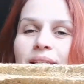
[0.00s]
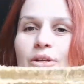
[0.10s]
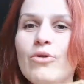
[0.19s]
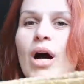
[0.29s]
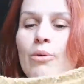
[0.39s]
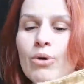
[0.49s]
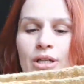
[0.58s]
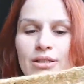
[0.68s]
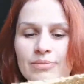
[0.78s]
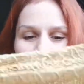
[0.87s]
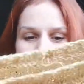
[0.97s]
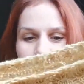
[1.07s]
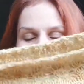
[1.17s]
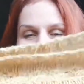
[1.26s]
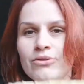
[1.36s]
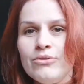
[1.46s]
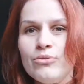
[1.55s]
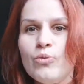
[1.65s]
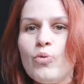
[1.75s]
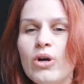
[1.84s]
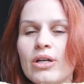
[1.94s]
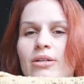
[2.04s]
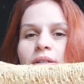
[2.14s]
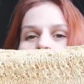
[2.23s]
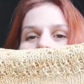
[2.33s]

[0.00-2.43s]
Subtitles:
So I wore it to work